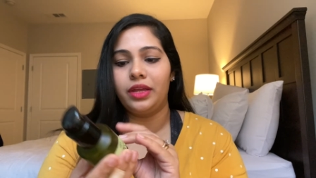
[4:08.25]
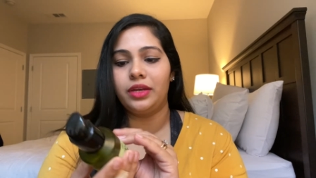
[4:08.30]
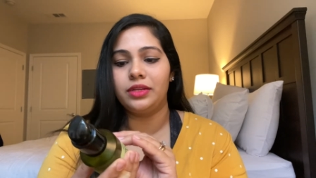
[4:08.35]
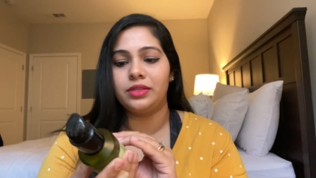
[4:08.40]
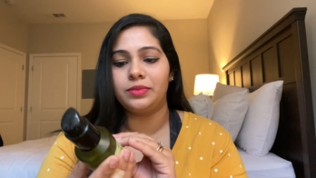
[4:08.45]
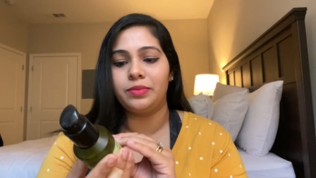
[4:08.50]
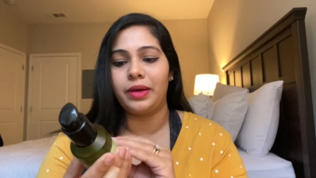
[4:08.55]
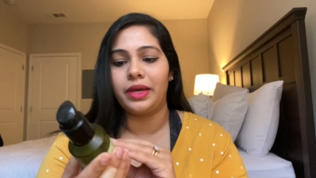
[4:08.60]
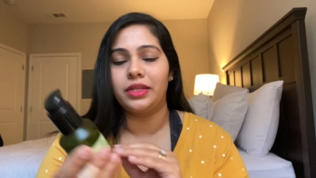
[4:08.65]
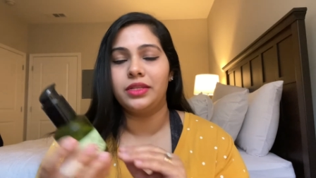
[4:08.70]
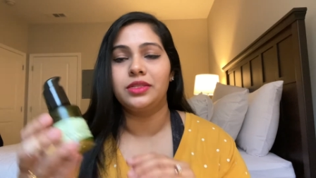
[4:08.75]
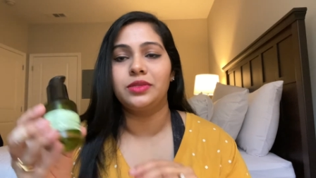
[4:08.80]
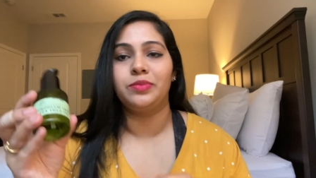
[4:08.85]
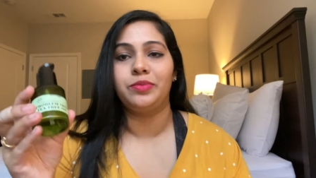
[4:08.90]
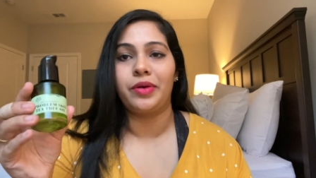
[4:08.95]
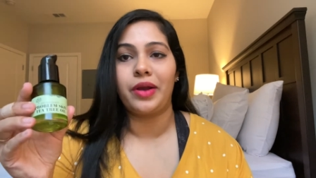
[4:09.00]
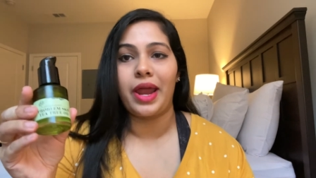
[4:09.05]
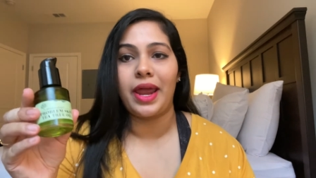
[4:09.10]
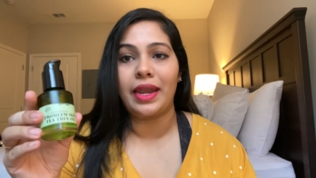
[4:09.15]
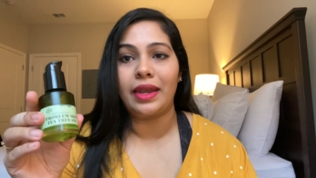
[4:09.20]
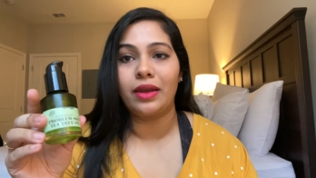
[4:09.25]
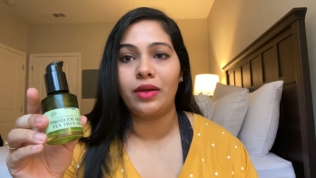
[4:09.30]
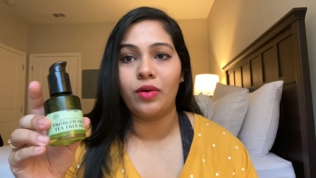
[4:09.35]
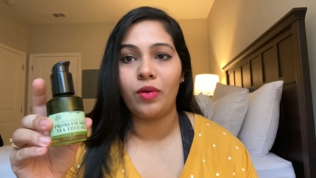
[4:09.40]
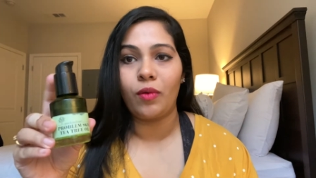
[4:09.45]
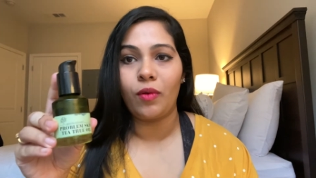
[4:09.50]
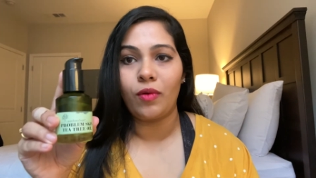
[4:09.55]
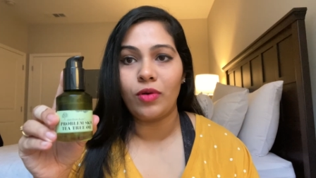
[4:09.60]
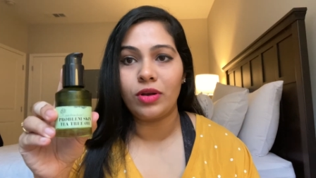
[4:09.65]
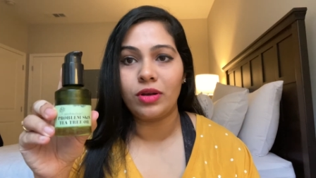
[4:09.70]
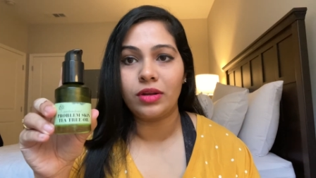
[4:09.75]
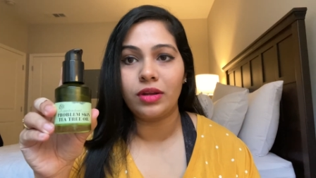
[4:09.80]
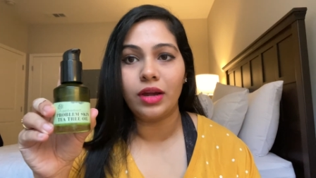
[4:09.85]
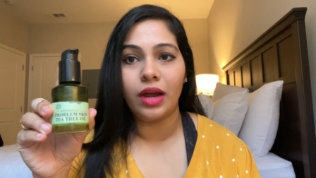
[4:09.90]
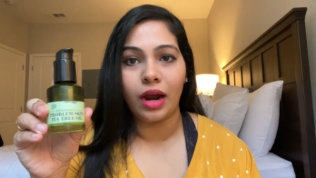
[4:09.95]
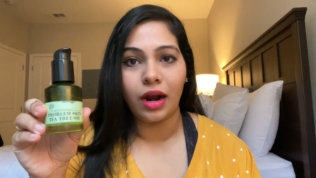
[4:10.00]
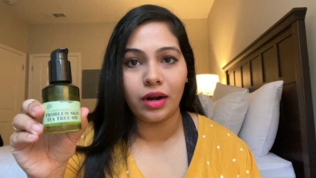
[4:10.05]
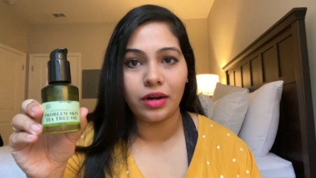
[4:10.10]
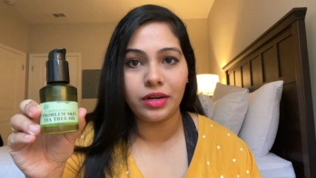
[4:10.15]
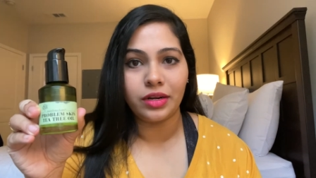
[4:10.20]
It is by this brand called
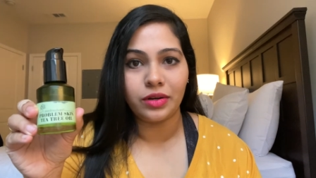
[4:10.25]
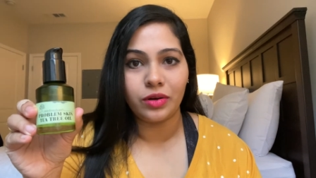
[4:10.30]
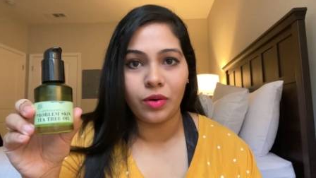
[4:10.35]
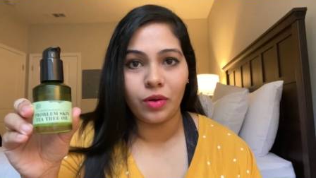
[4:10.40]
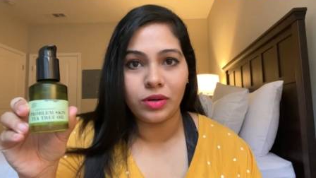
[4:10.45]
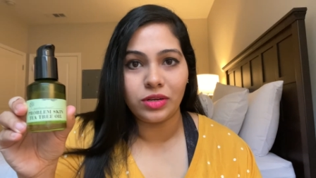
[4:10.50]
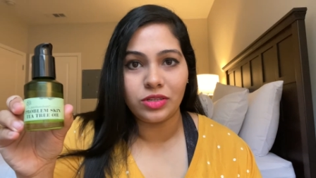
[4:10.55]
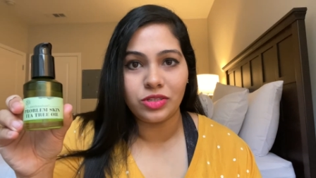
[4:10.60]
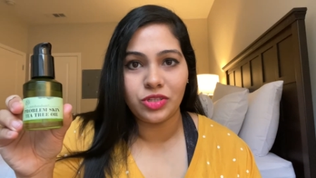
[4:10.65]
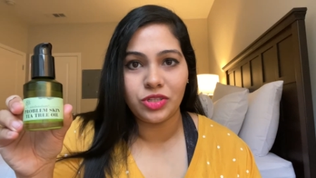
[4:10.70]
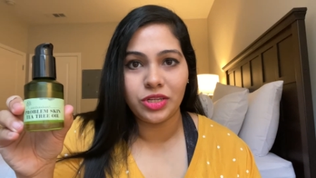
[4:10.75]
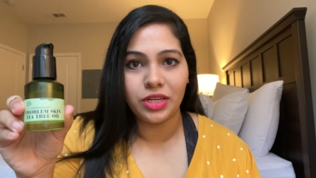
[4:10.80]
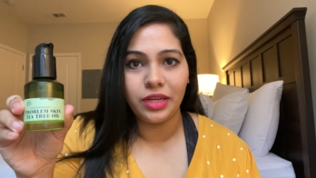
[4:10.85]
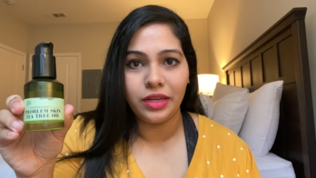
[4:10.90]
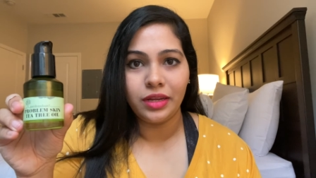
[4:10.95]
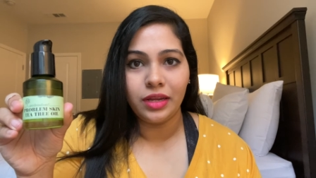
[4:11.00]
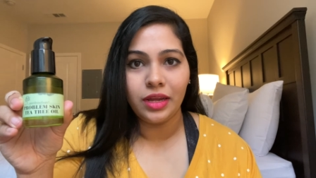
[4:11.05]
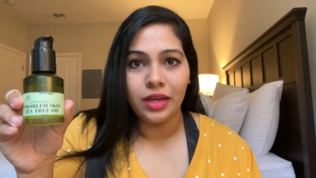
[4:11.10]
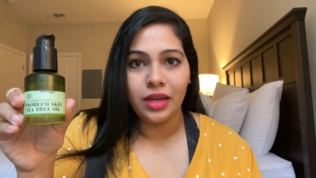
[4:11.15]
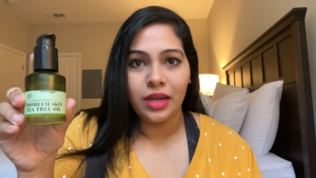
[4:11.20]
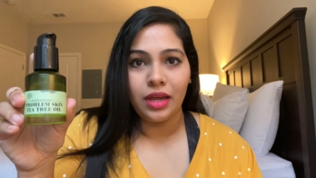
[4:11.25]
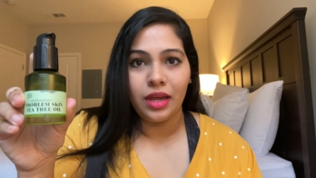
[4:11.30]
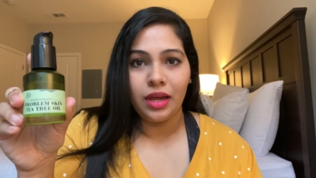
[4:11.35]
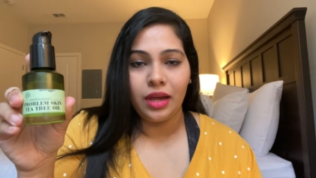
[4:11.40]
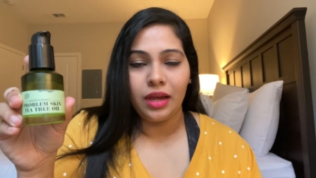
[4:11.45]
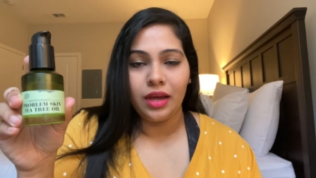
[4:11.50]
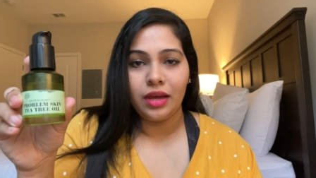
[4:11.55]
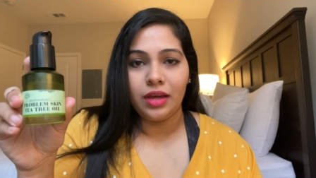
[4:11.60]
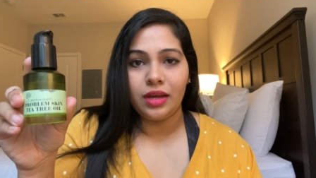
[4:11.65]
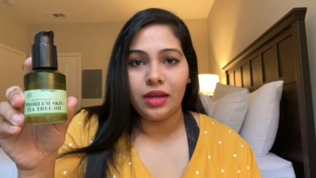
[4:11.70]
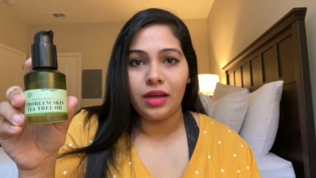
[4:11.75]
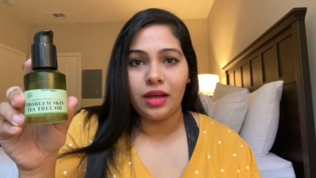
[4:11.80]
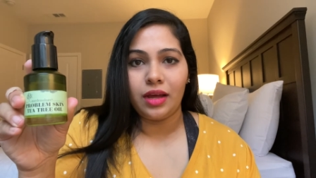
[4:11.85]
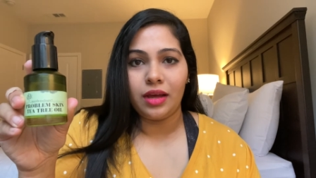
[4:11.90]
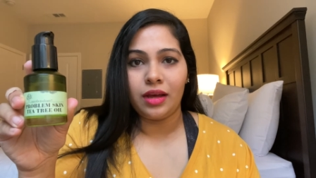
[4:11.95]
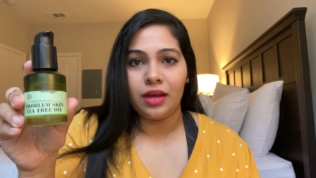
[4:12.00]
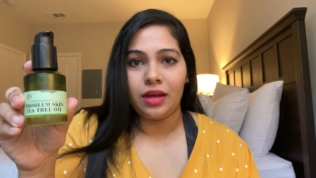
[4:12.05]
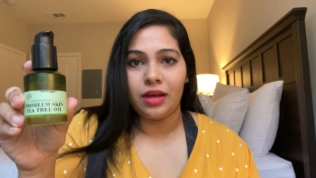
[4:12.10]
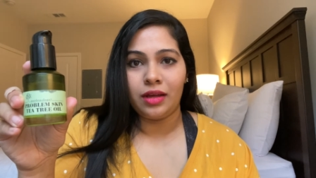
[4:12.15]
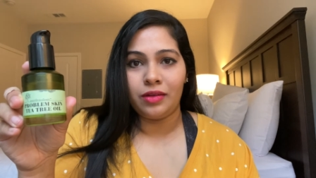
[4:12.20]
Gardenology.
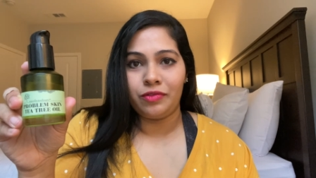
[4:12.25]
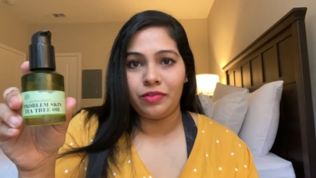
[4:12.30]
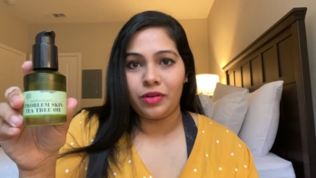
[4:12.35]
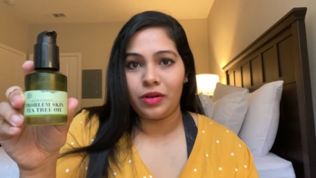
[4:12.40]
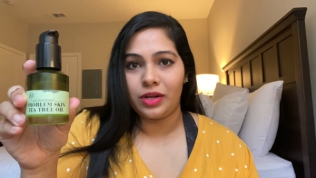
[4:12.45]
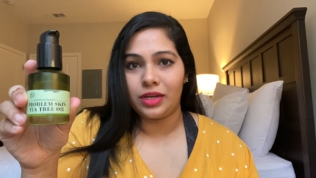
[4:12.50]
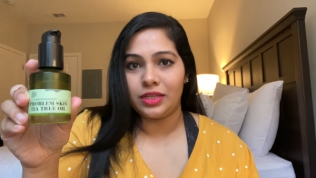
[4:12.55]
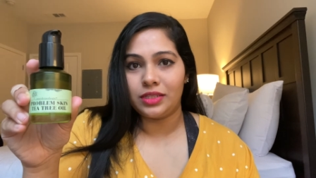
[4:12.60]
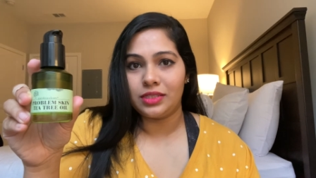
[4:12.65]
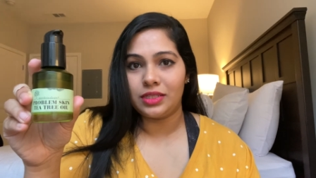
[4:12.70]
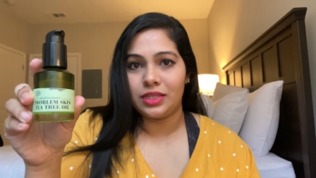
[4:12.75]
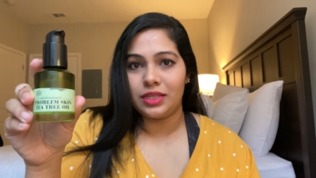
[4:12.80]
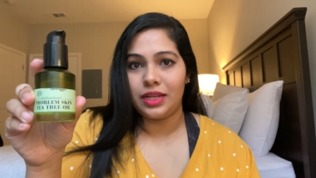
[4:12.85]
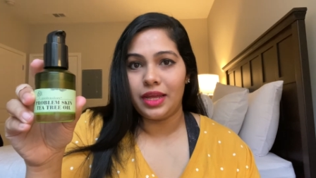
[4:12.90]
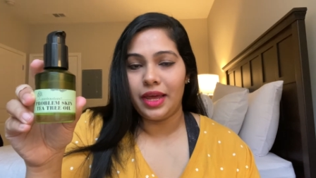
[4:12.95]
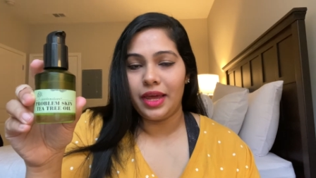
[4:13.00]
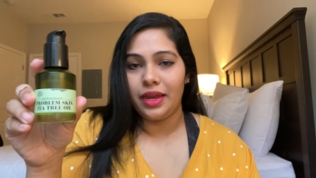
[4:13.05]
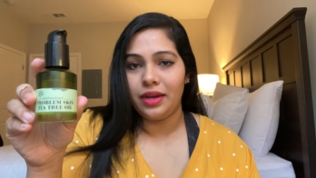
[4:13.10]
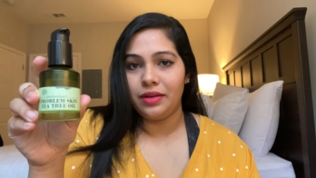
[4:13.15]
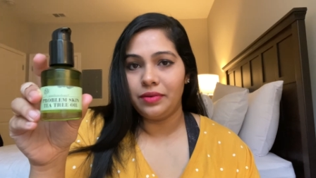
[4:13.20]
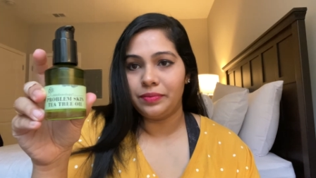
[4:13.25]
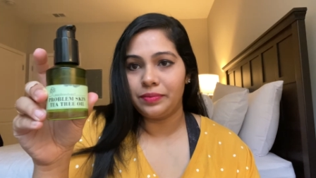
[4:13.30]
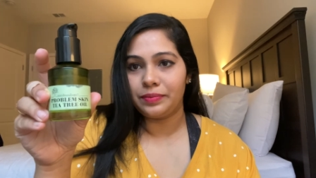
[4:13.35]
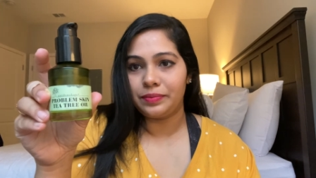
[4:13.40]
If you all can see that,